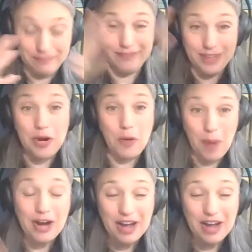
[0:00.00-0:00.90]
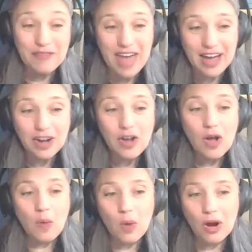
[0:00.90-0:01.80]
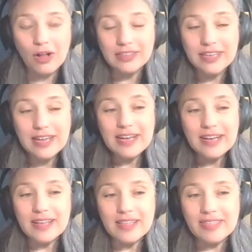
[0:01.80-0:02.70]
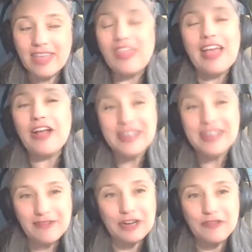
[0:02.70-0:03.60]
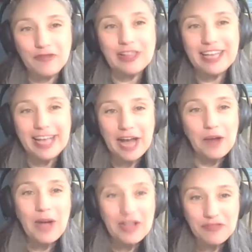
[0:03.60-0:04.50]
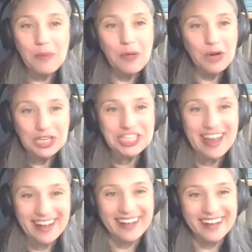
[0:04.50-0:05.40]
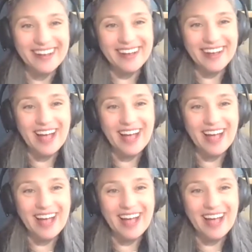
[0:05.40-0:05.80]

you know, part of that world that they could never fully get away from or shake. Um,